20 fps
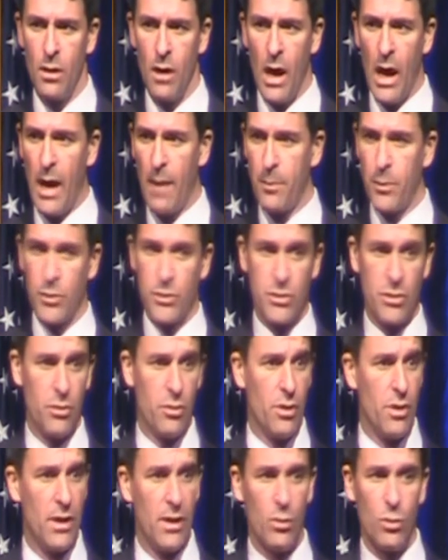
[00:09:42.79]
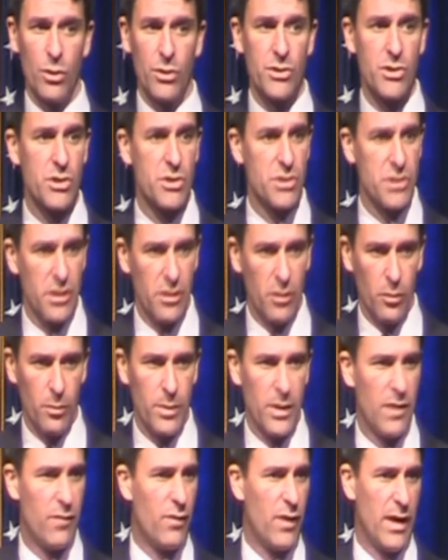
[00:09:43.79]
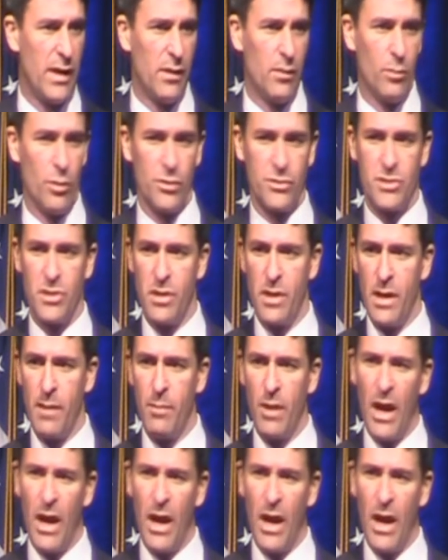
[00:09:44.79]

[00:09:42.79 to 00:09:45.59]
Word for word: opportunity will still be available to them.